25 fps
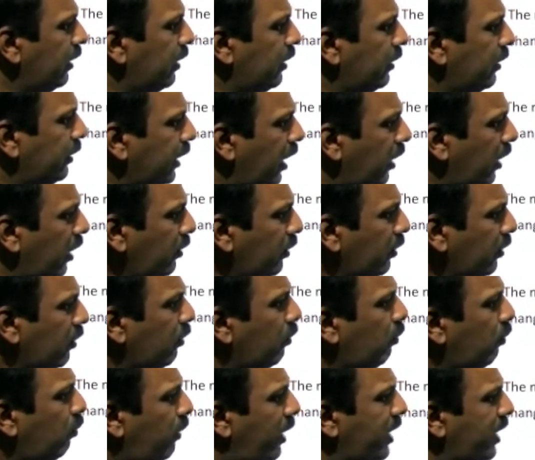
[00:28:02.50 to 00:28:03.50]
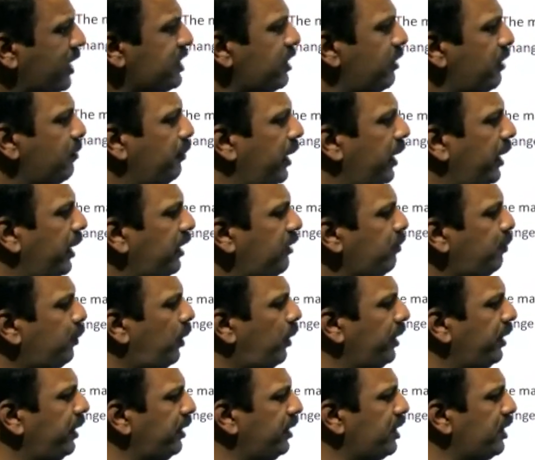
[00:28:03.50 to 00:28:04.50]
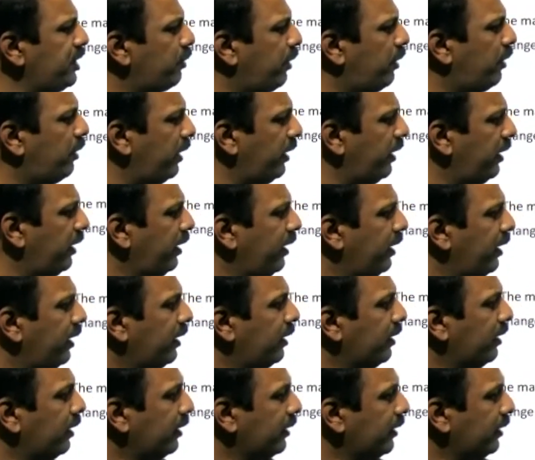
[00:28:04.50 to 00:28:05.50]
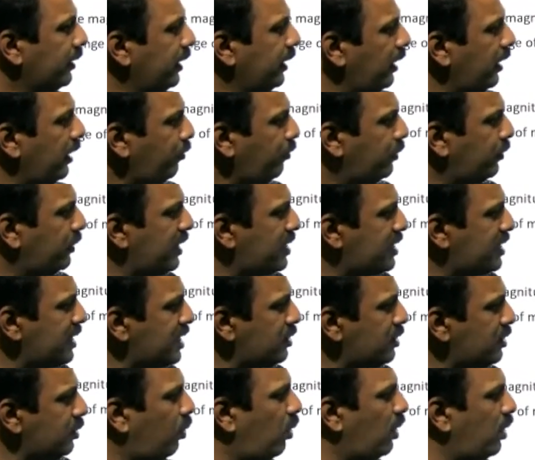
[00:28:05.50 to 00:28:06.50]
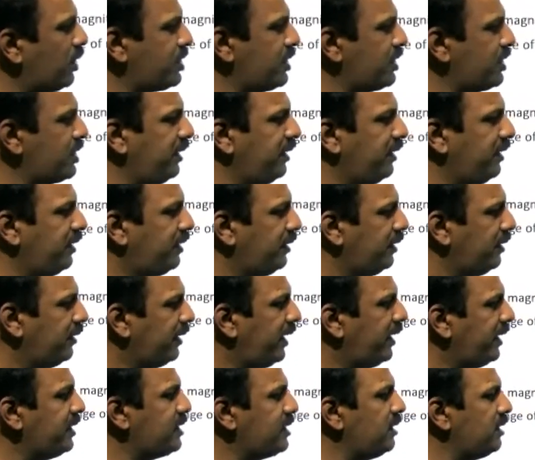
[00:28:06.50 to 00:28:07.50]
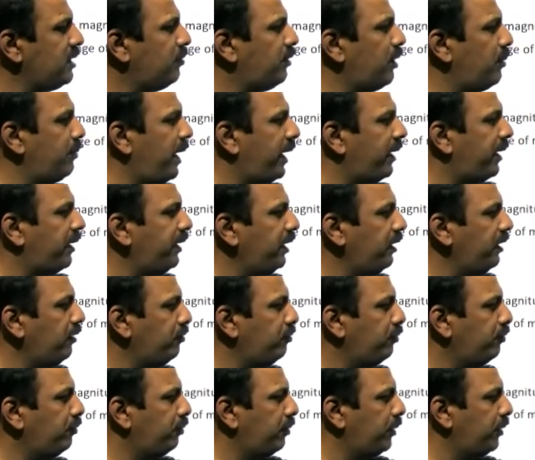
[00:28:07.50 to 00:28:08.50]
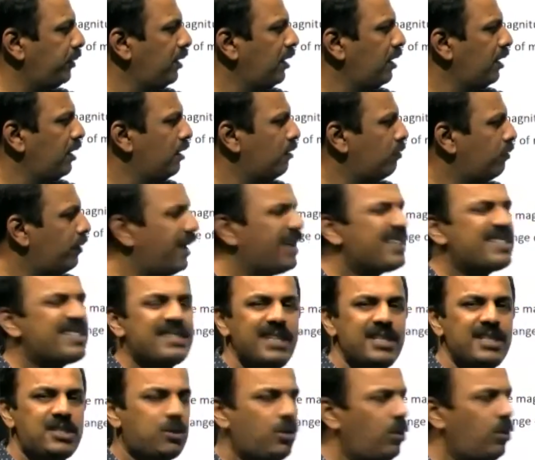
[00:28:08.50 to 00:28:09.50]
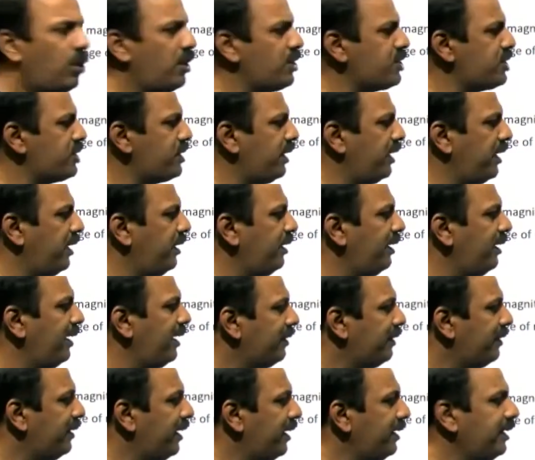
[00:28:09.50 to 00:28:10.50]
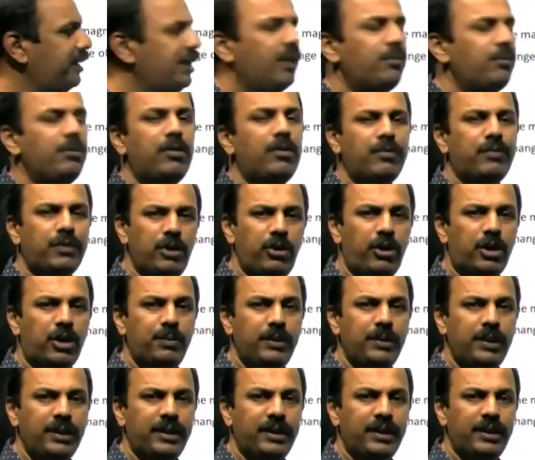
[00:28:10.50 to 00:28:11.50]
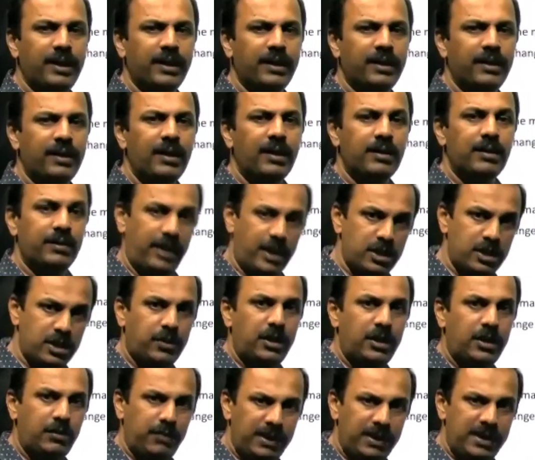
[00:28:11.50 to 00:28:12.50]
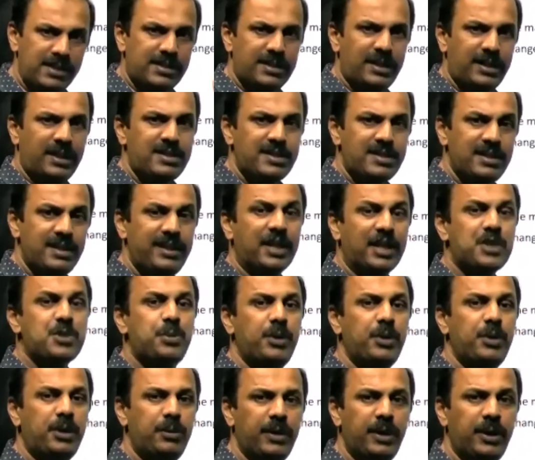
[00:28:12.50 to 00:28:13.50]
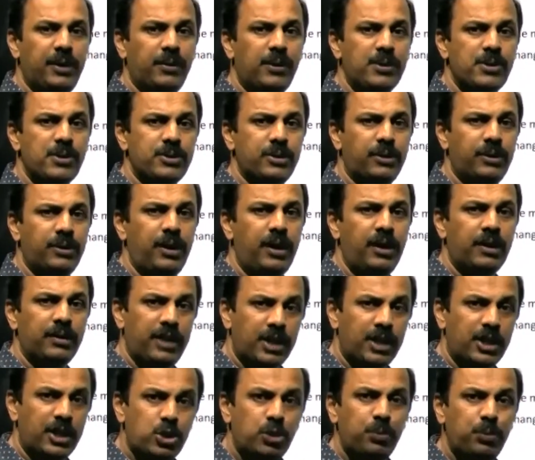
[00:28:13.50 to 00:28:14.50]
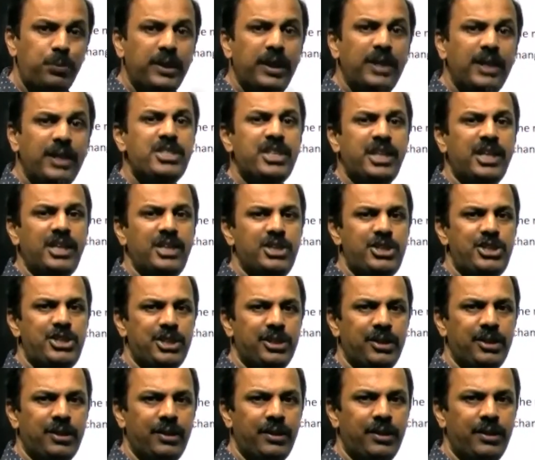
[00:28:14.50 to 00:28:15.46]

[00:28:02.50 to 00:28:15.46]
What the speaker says: Now, what is the main point in this one? If this is constant, that is if the magnetic flux is constant, then EMF will not be there. That's what we discussed in the experiment also. There should be a change.